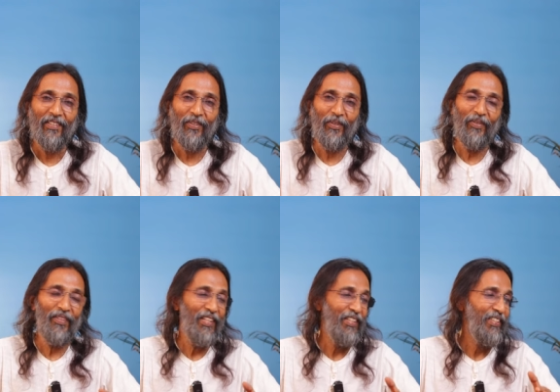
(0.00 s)
So
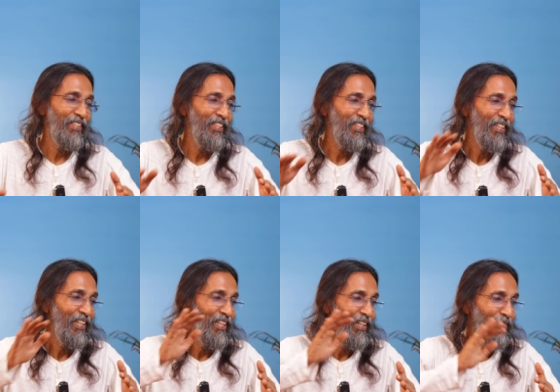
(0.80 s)
there is this,
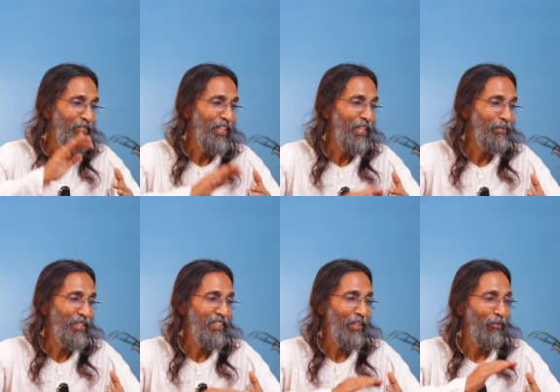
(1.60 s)
freedom
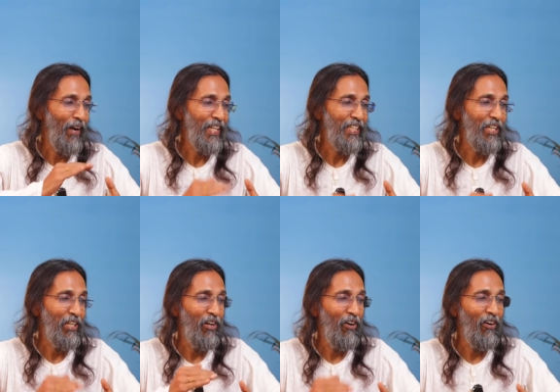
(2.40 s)
is the final
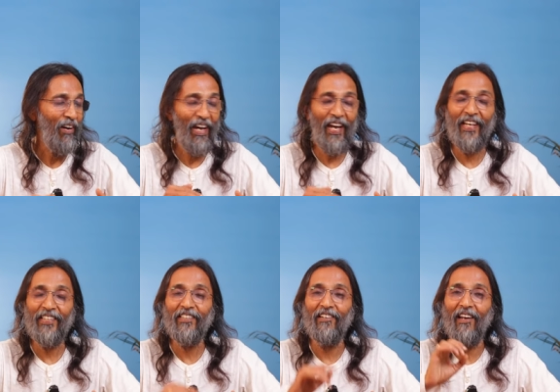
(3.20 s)
law
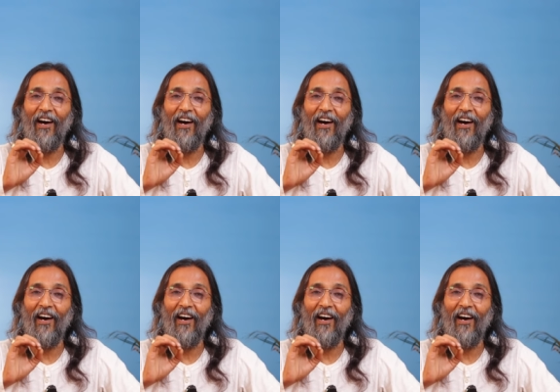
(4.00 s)
and